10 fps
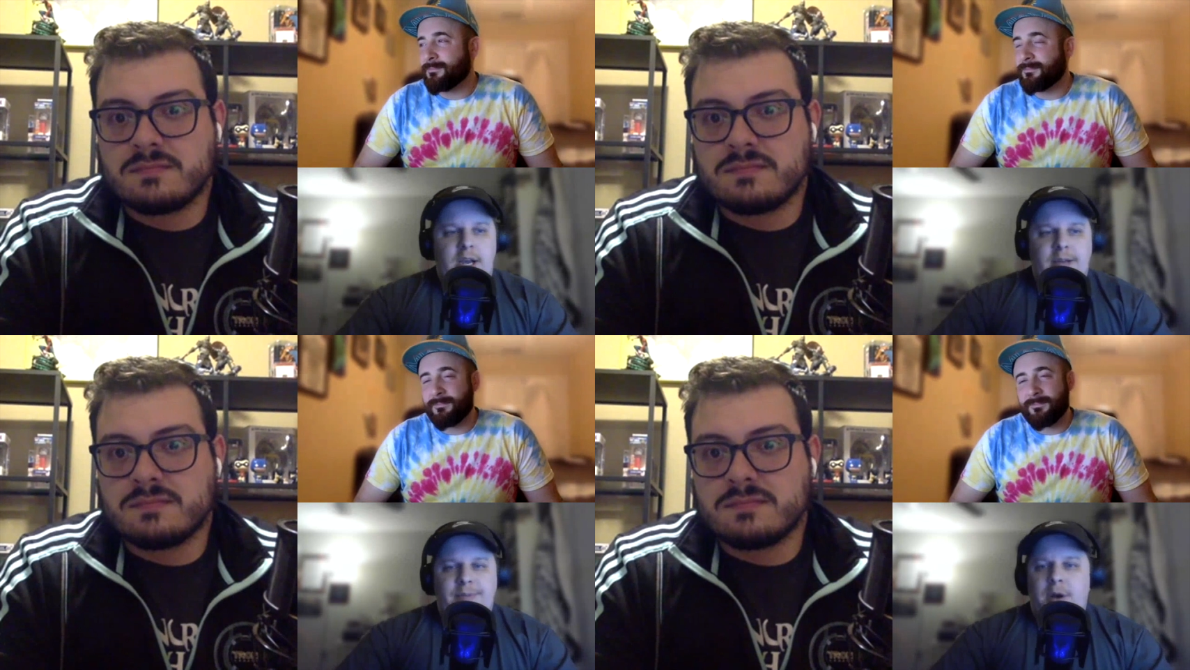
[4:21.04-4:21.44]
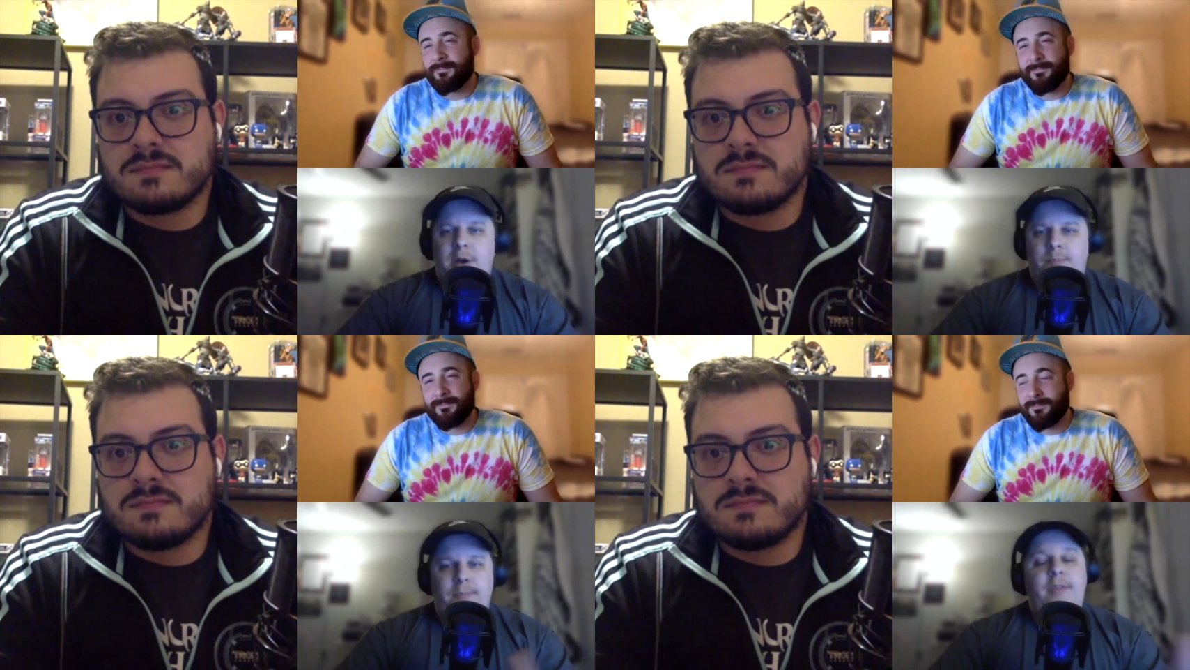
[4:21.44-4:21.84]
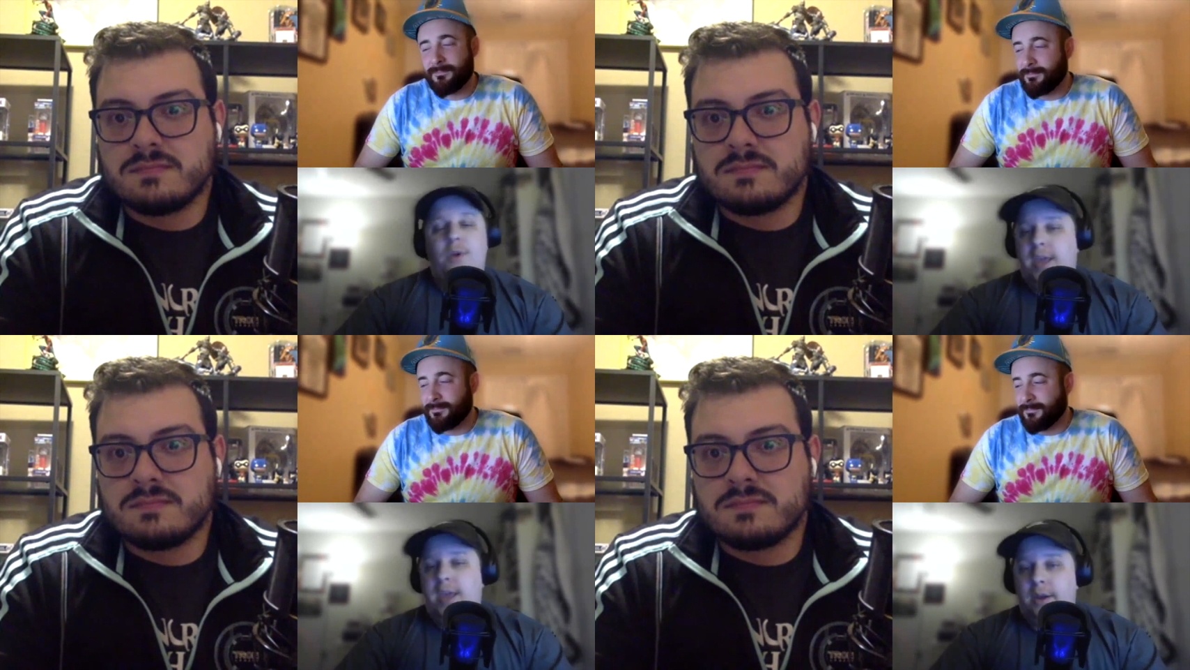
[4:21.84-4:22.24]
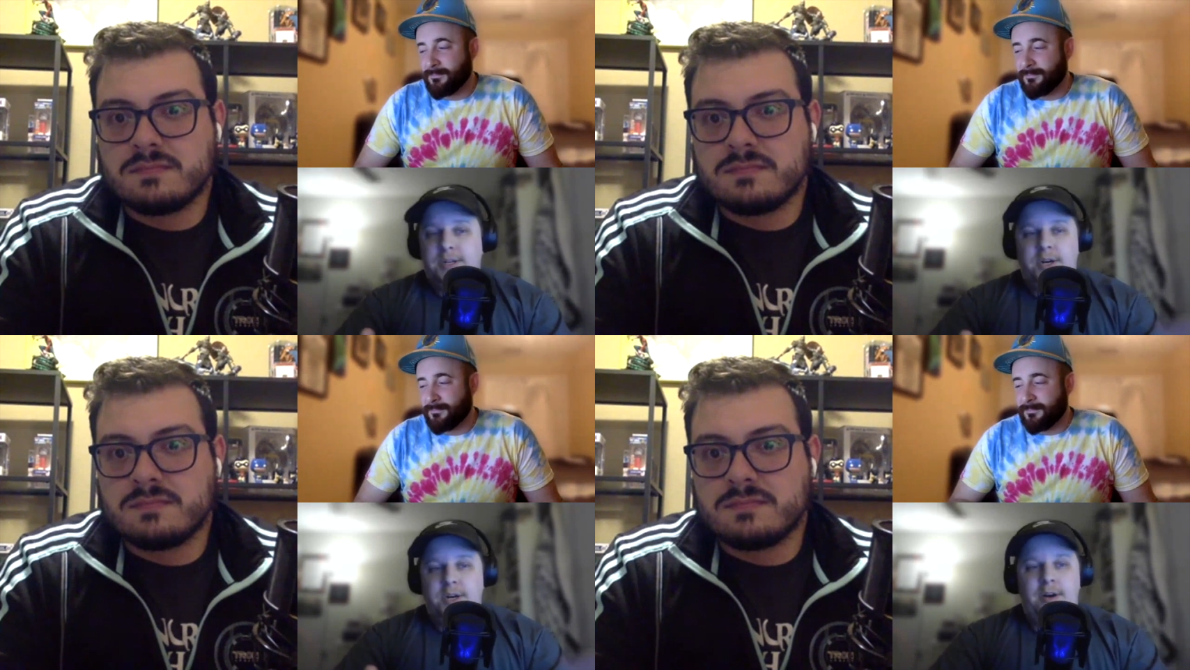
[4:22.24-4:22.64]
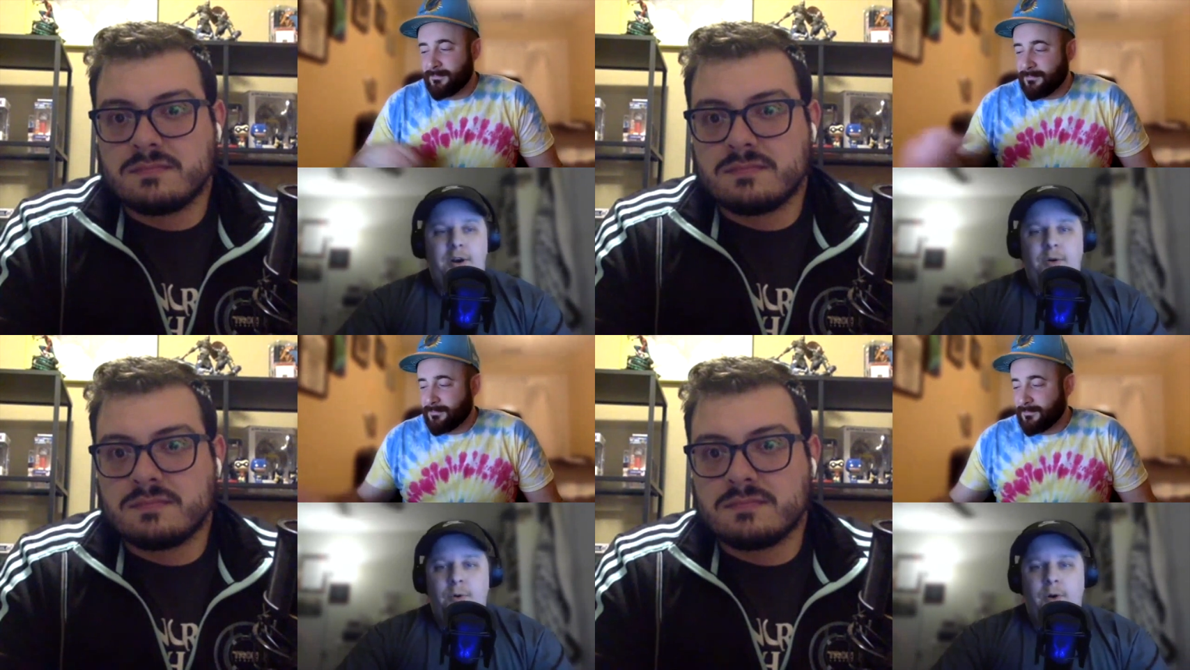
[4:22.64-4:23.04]
Speaker 1: uh, you know, either kick
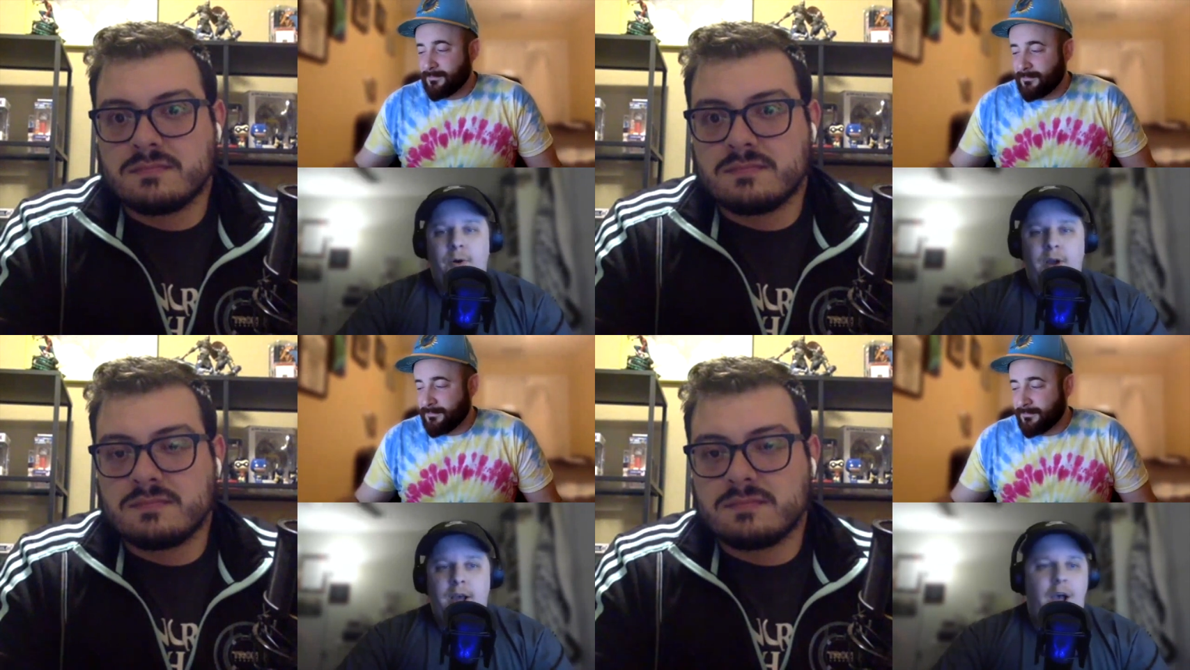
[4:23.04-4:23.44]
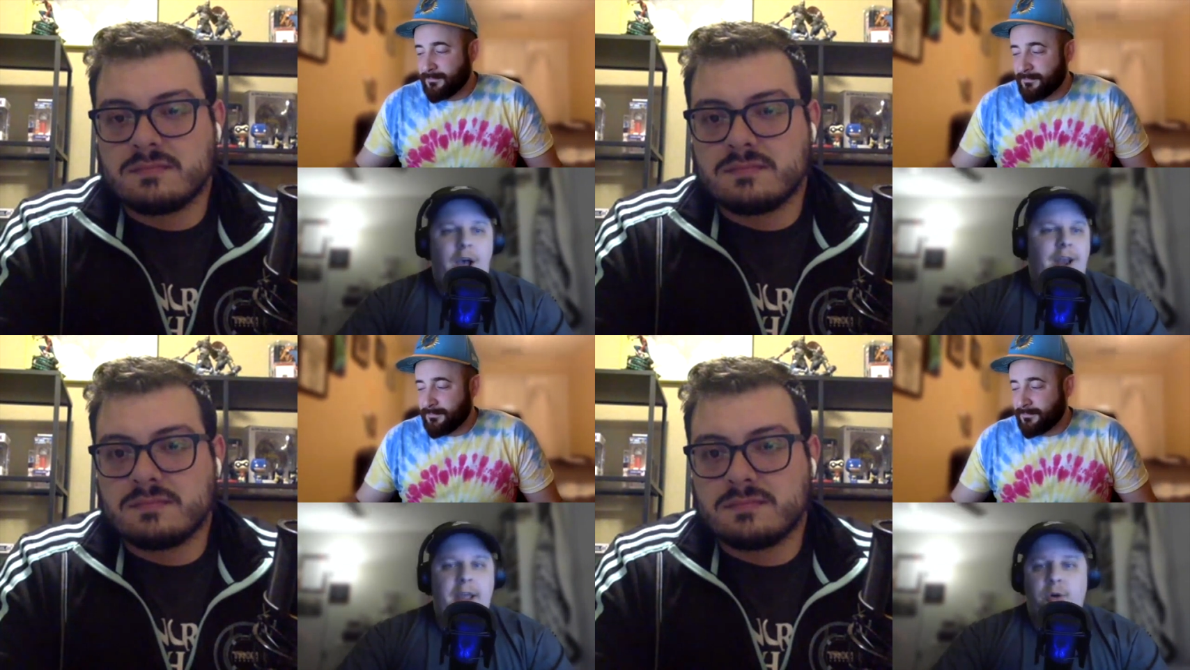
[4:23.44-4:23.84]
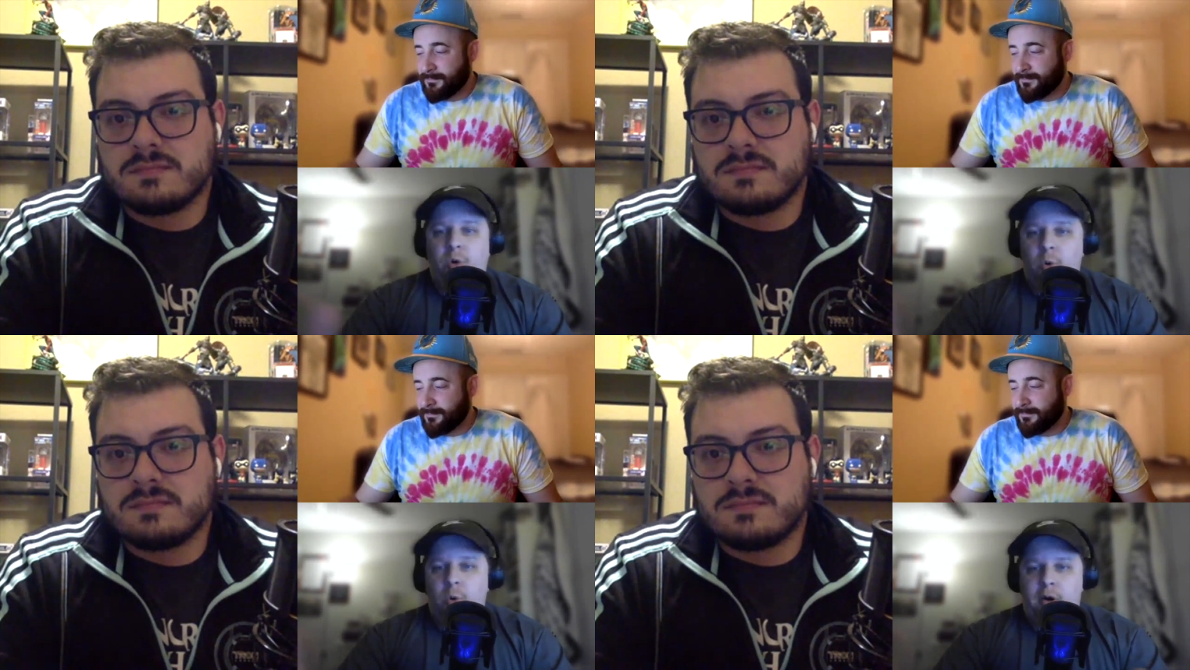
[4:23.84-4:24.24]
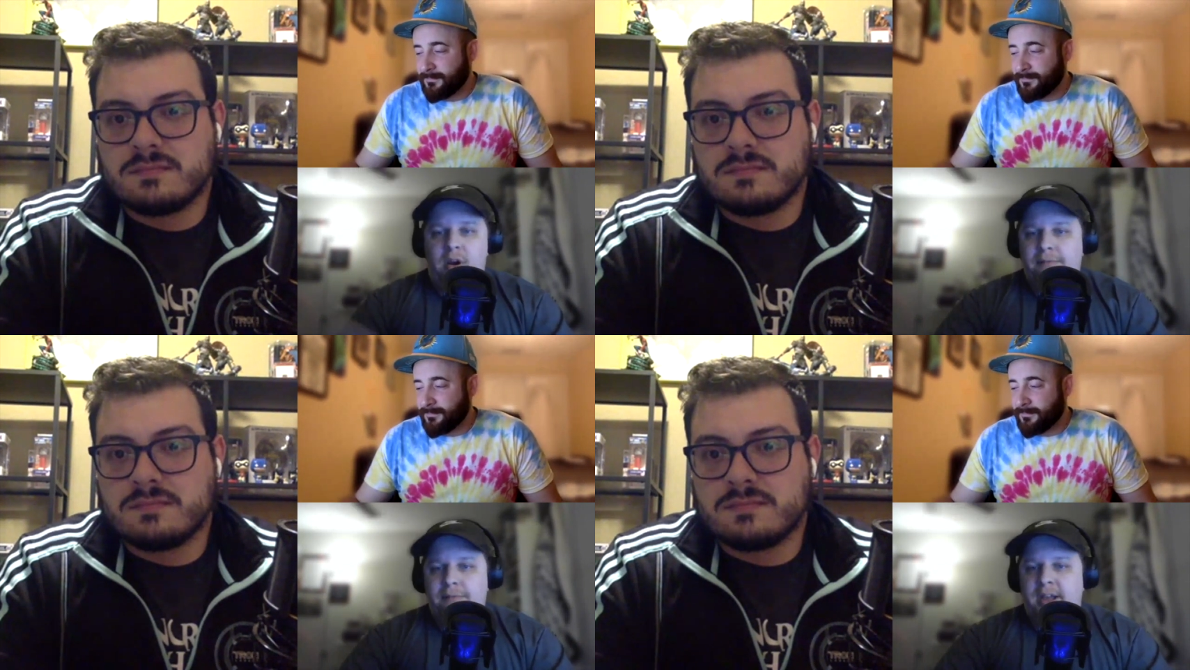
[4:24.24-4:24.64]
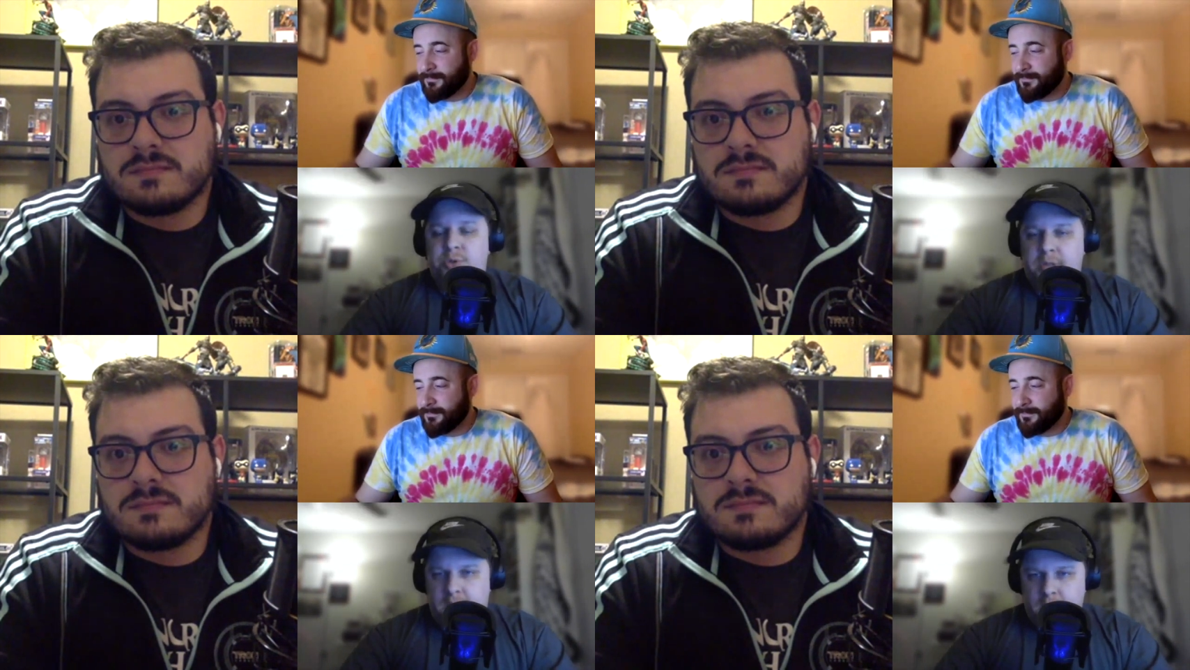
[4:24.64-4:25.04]
returner or a, a nickel corner
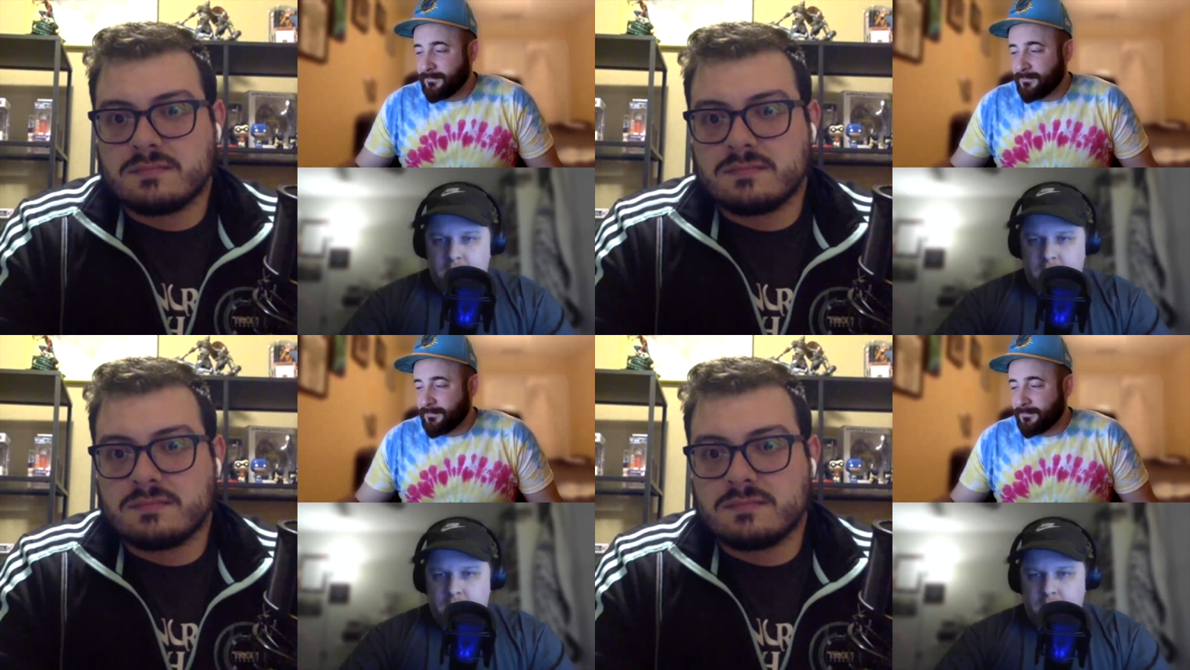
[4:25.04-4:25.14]
eventually.